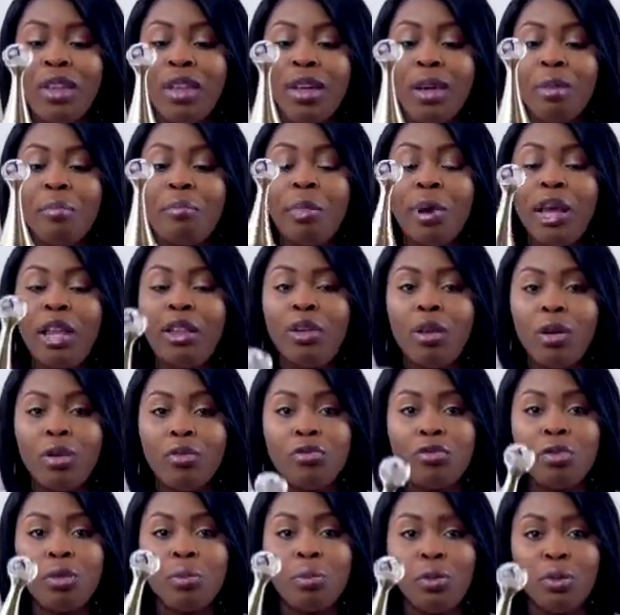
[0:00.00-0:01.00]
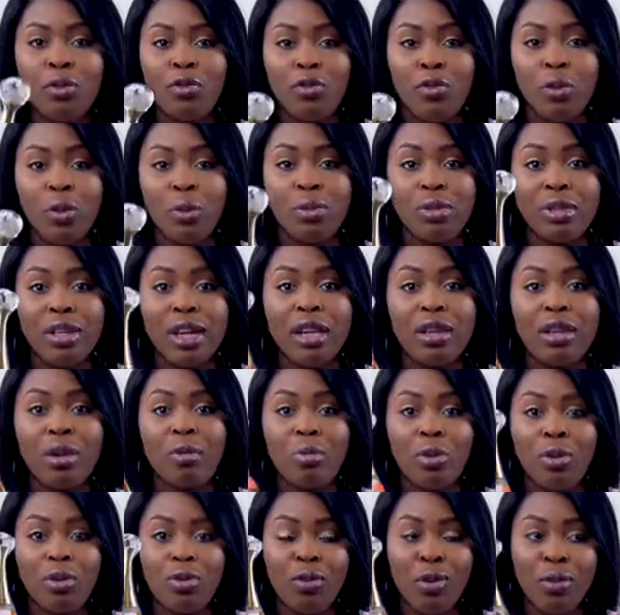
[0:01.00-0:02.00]
my love for perfumes and the
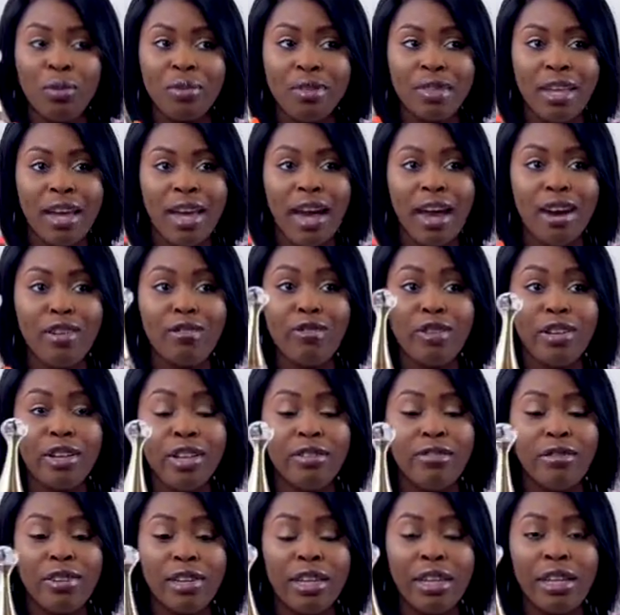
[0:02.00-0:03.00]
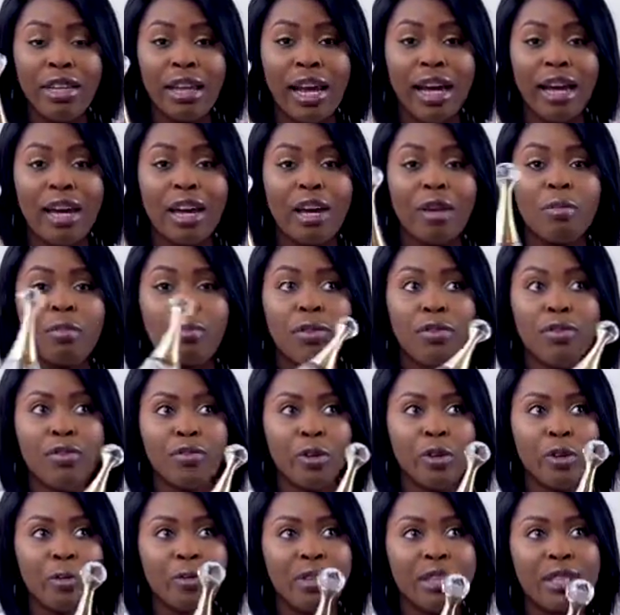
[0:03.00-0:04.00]
perfumes that I really, really like are
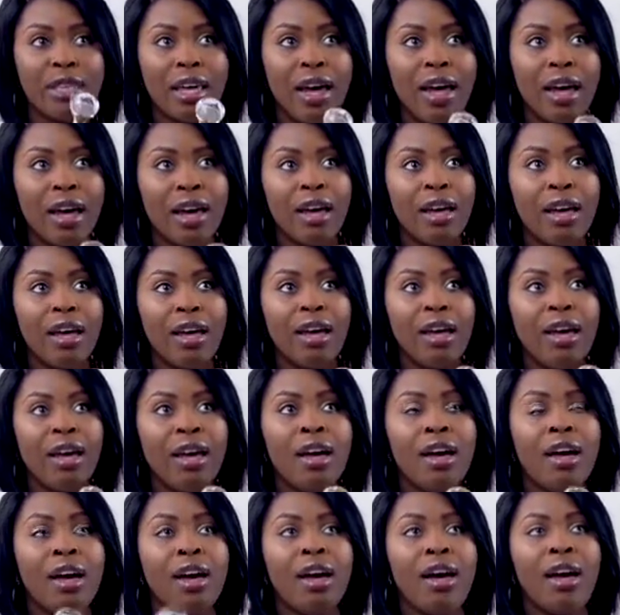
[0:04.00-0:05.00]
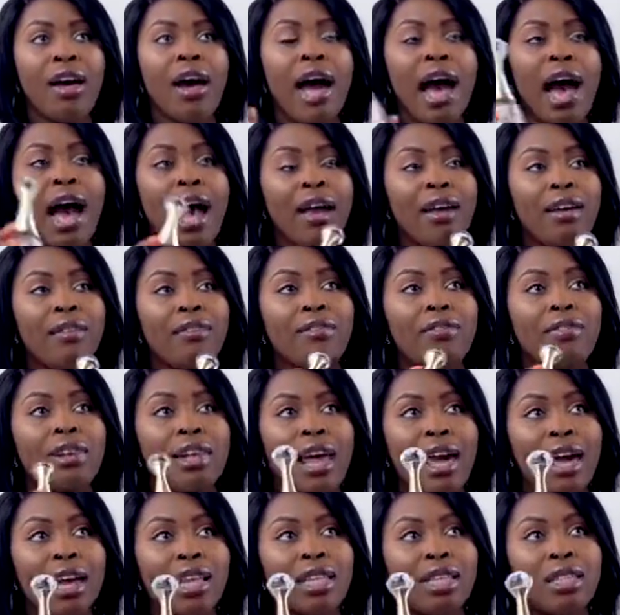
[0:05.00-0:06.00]
perfumes that I've
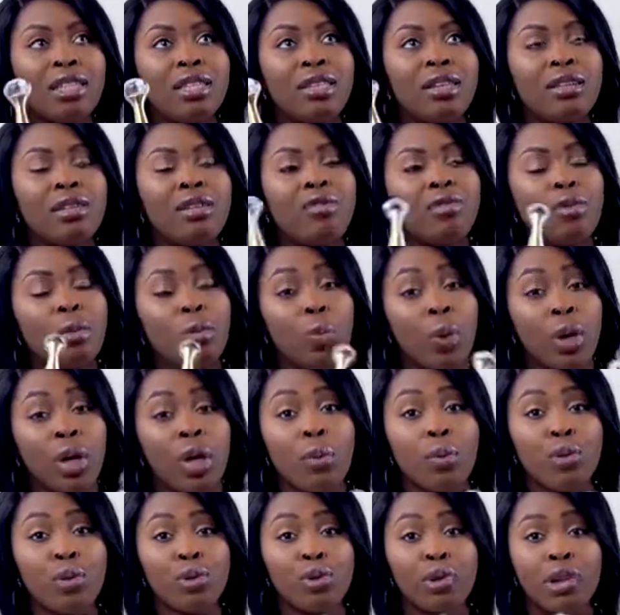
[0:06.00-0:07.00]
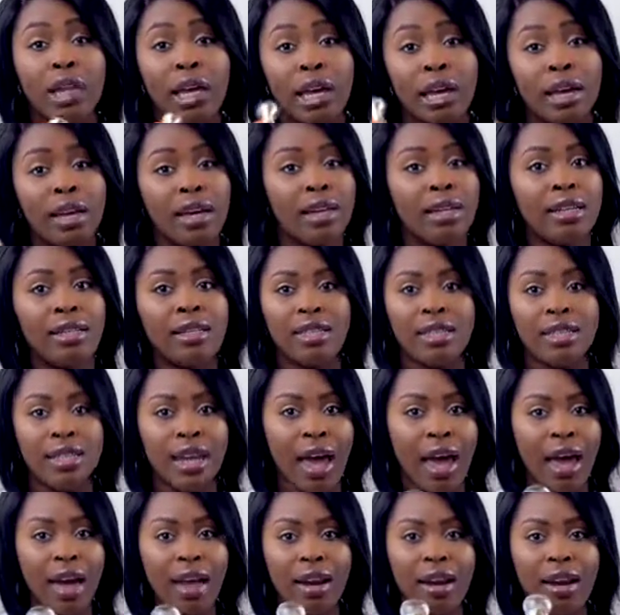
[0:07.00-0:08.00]
liked from when I was like
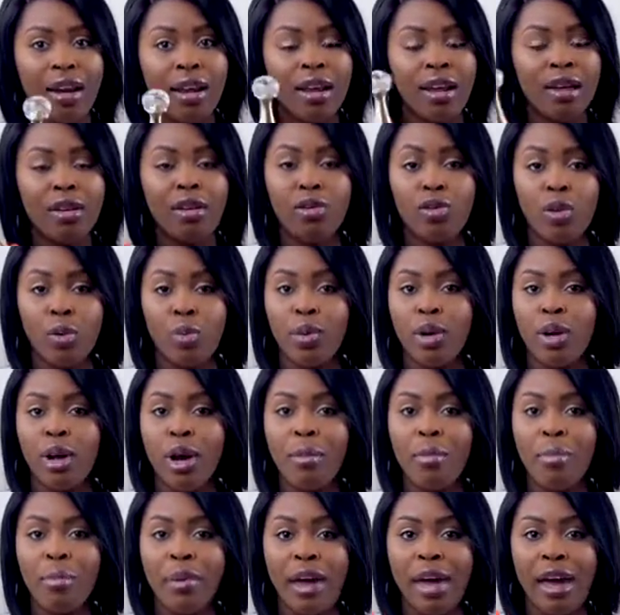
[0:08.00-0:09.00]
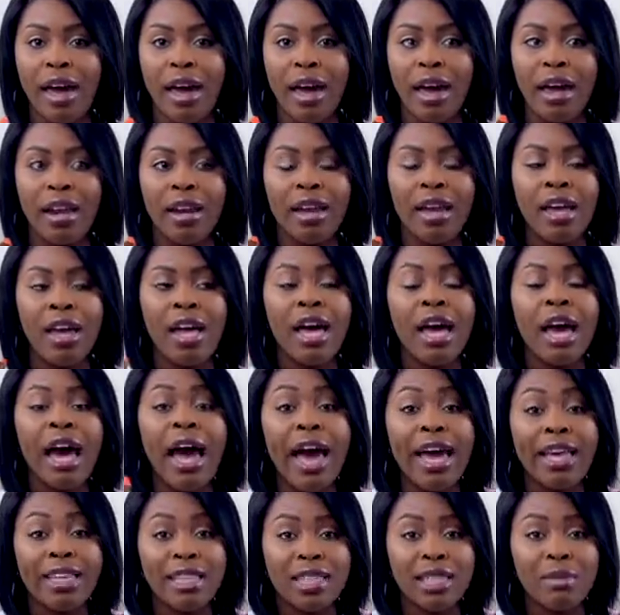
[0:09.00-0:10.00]
10 growing up, and
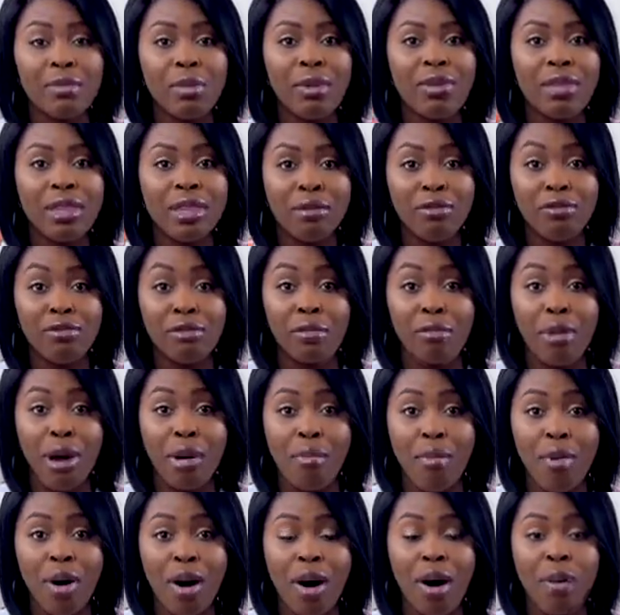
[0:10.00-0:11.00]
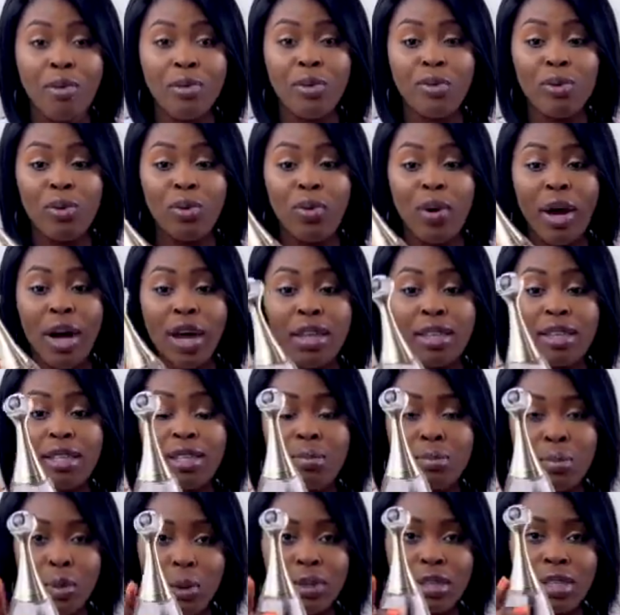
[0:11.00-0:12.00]
I smelled them from my mom. So I
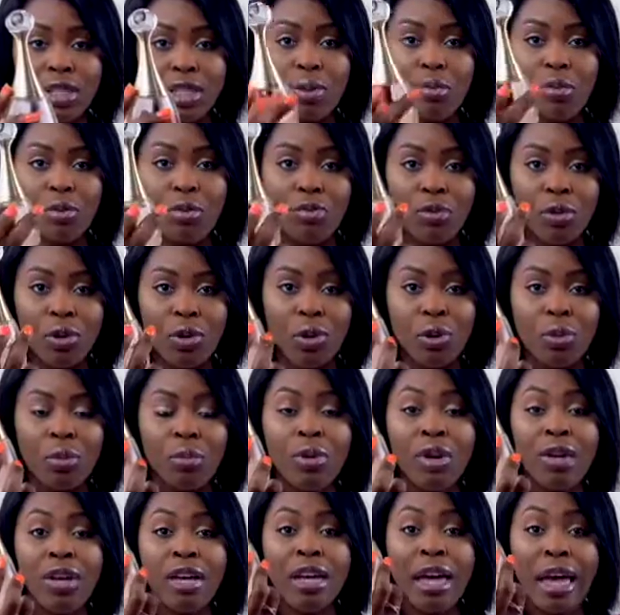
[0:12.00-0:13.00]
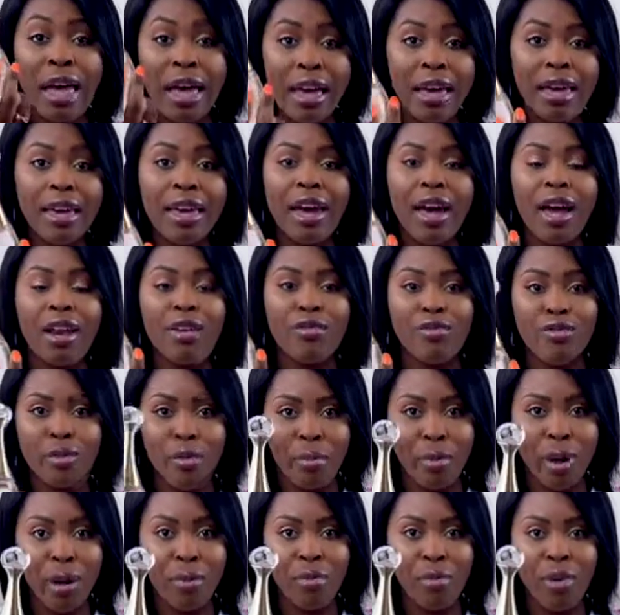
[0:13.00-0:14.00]
smelled this perfume again from
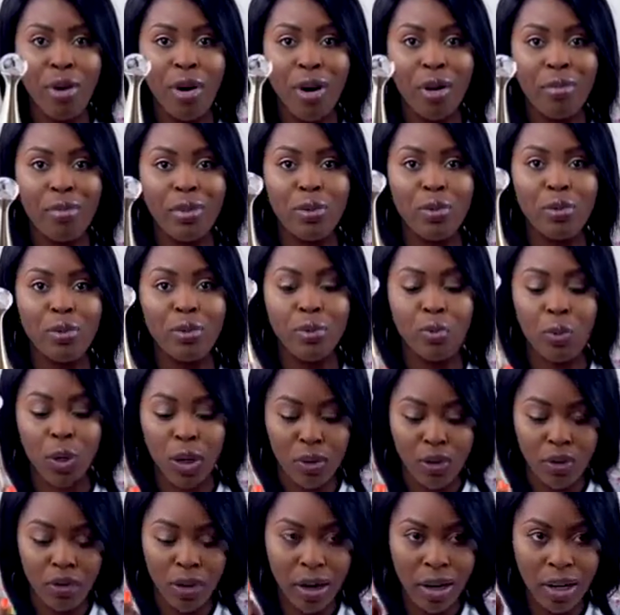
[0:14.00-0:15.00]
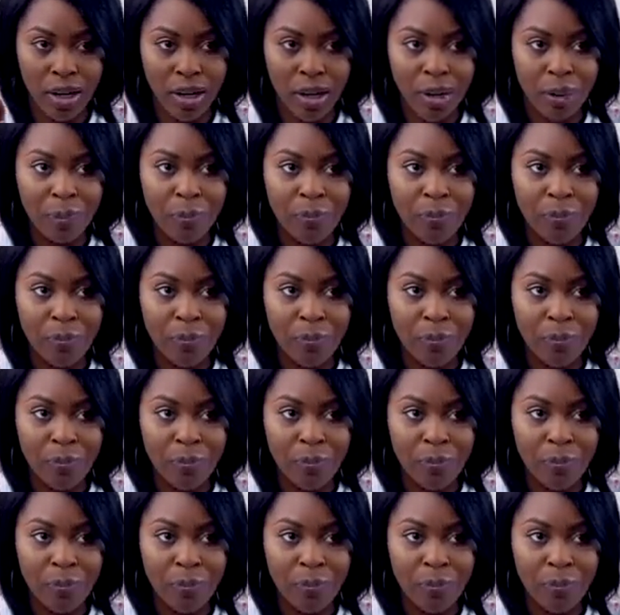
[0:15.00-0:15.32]
my mom. It was one of her